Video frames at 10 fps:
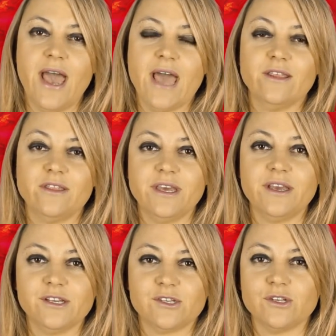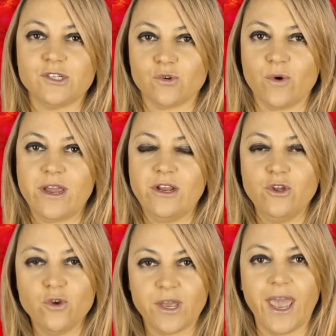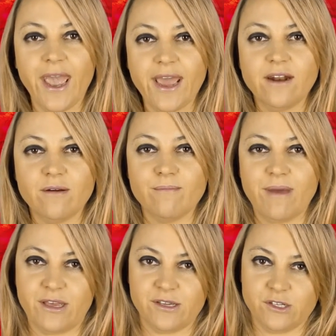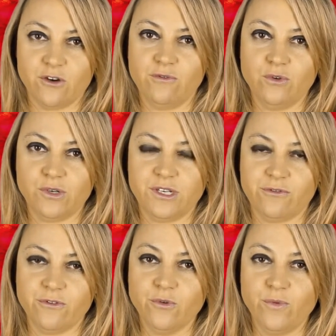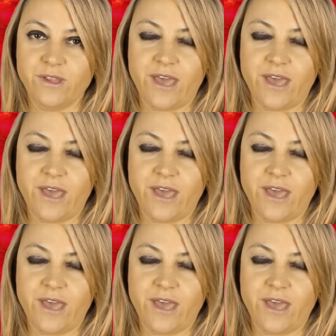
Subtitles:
And the thing is, on screen, you can make yourself look different with